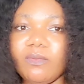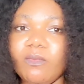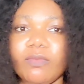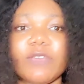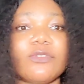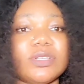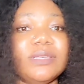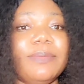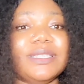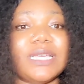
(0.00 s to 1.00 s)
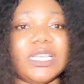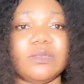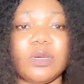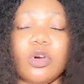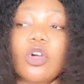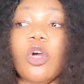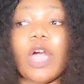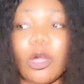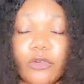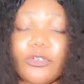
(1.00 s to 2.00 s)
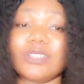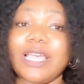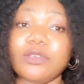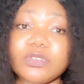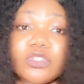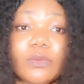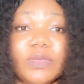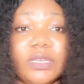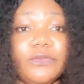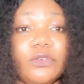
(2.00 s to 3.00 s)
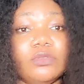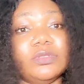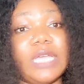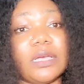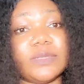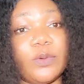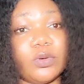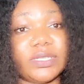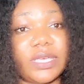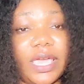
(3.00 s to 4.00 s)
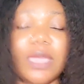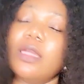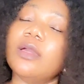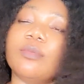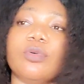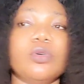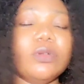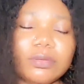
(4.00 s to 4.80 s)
they've gotten better as well. Of course, I use something for dark spots here, but